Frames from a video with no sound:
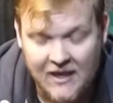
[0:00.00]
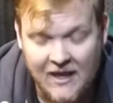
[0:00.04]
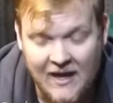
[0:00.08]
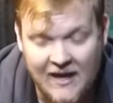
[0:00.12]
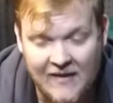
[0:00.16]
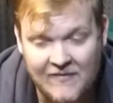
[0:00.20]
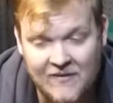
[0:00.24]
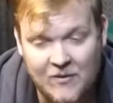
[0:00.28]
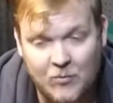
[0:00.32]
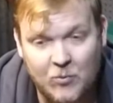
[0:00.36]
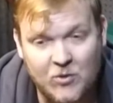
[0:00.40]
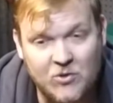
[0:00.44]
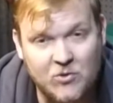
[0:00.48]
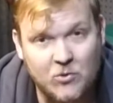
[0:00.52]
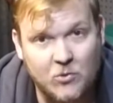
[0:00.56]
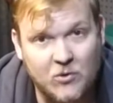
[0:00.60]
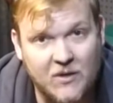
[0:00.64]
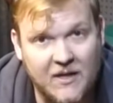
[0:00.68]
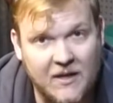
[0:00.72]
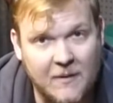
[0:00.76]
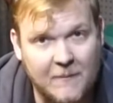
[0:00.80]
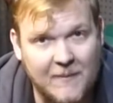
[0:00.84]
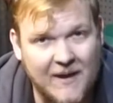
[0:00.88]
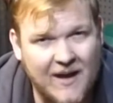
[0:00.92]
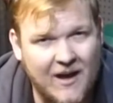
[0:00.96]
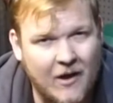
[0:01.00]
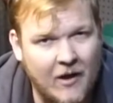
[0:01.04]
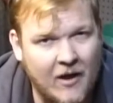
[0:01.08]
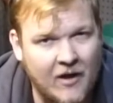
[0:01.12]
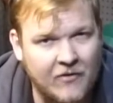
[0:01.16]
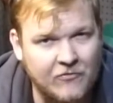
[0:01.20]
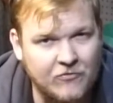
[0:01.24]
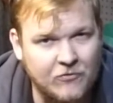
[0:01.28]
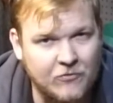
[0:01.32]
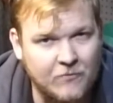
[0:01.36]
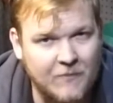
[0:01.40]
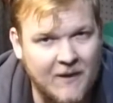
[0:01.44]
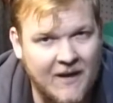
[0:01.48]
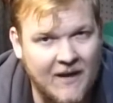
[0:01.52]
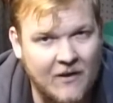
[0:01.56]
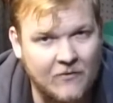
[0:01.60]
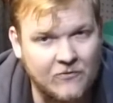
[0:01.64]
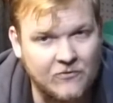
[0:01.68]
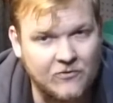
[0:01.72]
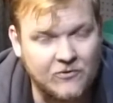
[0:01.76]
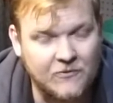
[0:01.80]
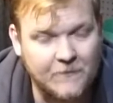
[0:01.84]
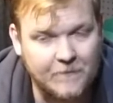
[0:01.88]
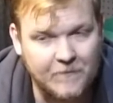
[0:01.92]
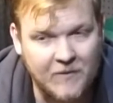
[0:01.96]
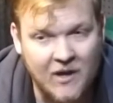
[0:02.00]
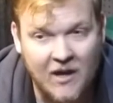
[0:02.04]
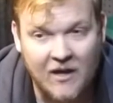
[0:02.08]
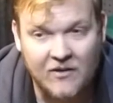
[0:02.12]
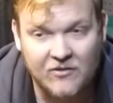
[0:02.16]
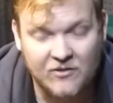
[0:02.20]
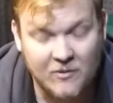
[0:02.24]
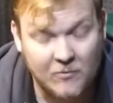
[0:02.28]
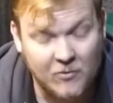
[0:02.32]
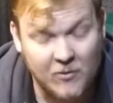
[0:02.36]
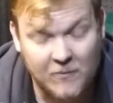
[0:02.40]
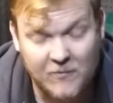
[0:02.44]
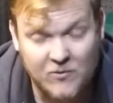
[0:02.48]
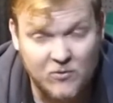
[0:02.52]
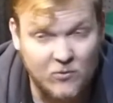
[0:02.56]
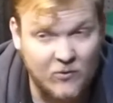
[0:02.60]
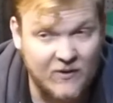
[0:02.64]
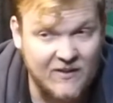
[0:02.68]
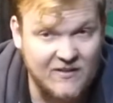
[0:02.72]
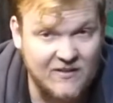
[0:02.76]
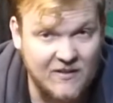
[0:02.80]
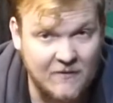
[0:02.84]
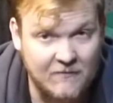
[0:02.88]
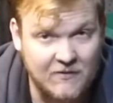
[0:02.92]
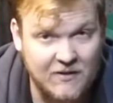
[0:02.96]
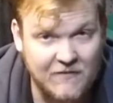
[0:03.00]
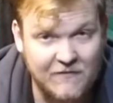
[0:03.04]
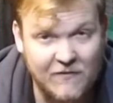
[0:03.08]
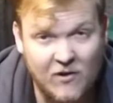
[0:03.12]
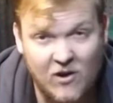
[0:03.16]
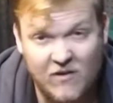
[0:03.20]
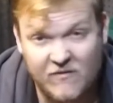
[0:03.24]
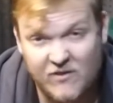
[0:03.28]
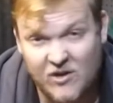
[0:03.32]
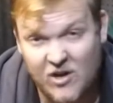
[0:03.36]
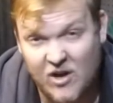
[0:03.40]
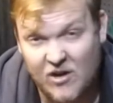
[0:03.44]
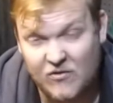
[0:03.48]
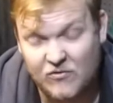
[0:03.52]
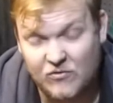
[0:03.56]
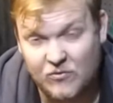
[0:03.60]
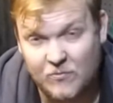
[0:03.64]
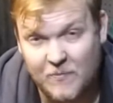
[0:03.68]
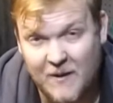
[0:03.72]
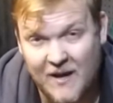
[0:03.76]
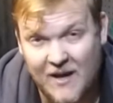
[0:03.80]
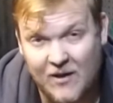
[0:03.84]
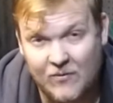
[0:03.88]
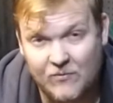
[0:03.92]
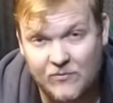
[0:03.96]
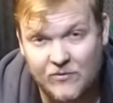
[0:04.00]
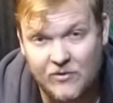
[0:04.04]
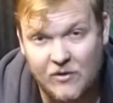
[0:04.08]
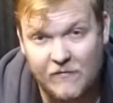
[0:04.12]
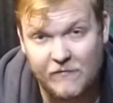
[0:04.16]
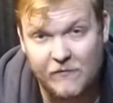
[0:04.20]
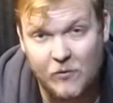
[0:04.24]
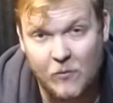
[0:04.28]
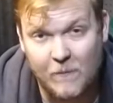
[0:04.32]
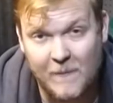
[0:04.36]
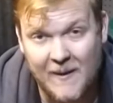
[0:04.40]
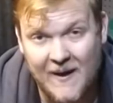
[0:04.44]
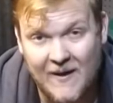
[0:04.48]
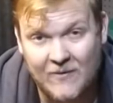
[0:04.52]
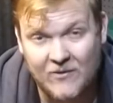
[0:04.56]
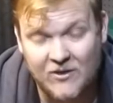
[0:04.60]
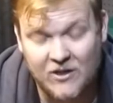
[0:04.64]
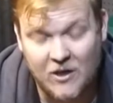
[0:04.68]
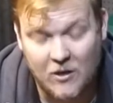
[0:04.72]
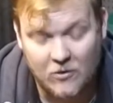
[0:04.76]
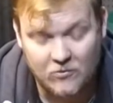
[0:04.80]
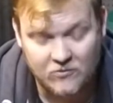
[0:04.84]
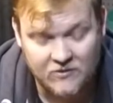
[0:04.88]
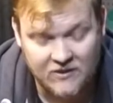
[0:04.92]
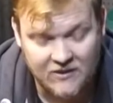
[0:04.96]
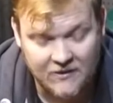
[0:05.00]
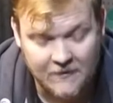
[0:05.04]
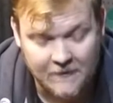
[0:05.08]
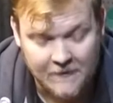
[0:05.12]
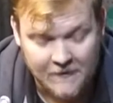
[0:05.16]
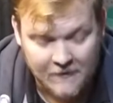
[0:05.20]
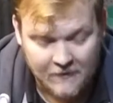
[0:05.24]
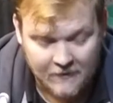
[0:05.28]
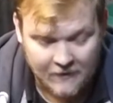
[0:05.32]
and then we're talking about £100, somewhere between 75 and £100 for powder coating.